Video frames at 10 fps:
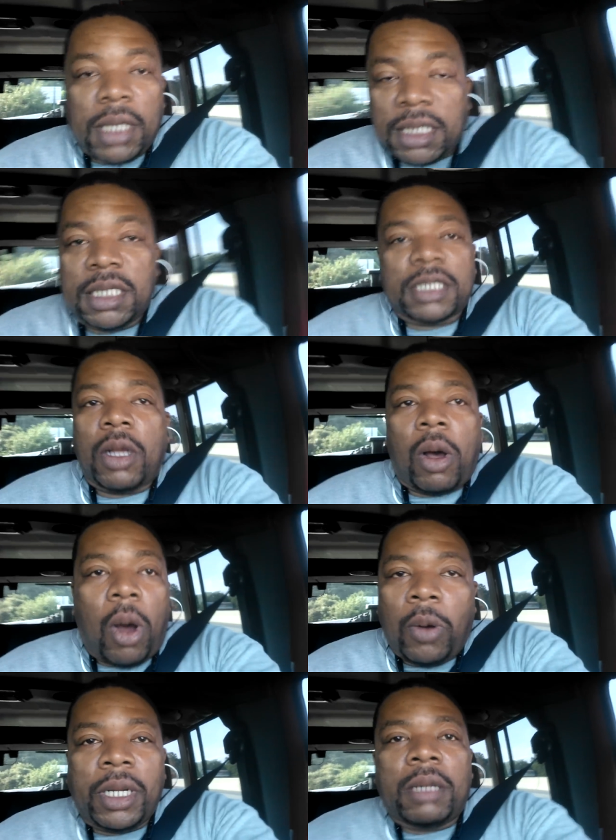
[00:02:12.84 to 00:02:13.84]
This is the
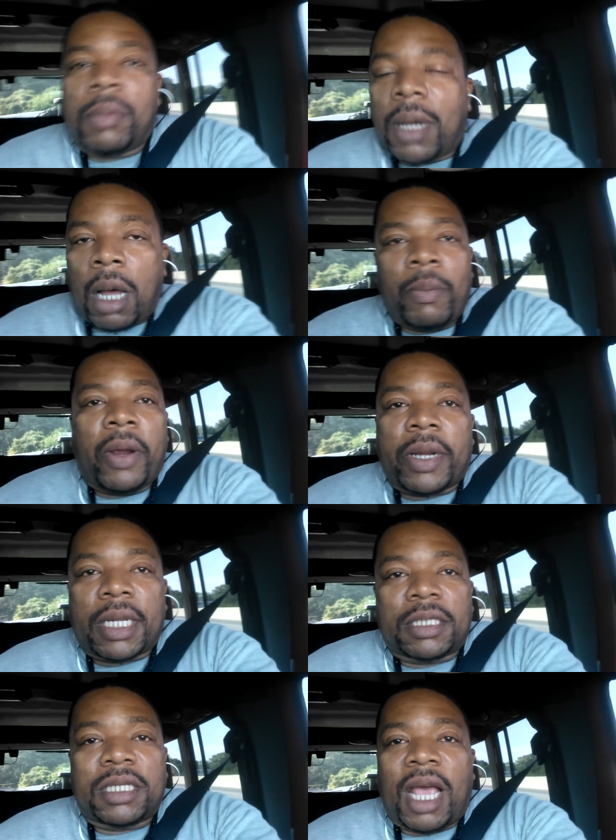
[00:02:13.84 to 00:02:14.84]
only
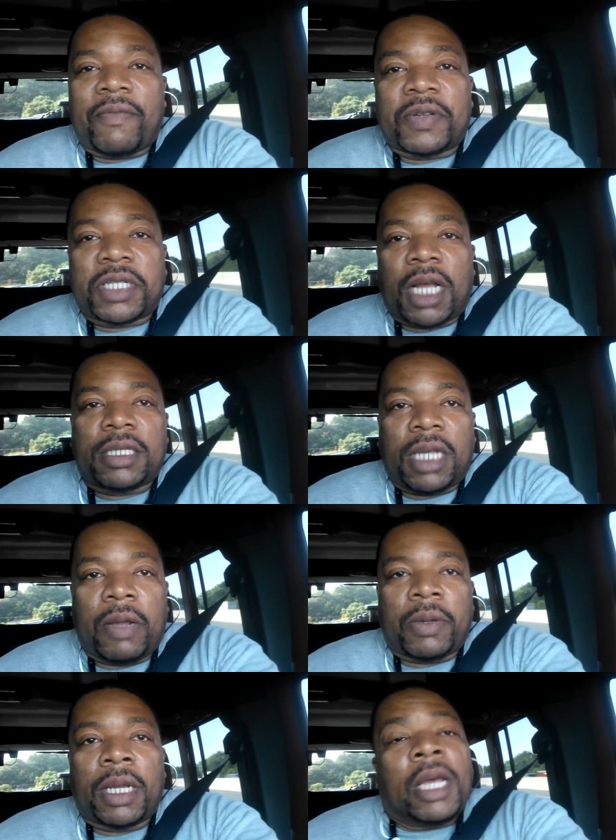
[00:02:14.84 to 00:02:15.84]
American Staffordshire
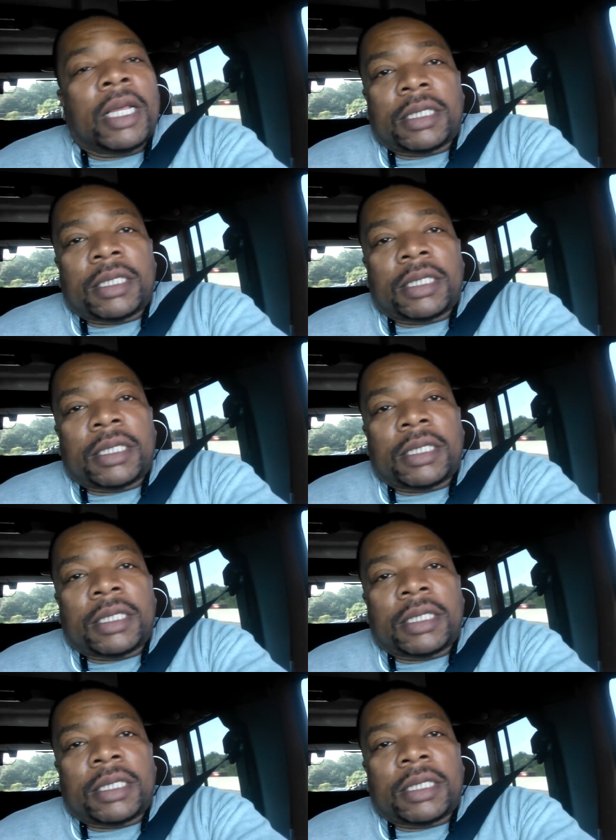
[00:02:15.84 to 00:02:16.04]
Terrier.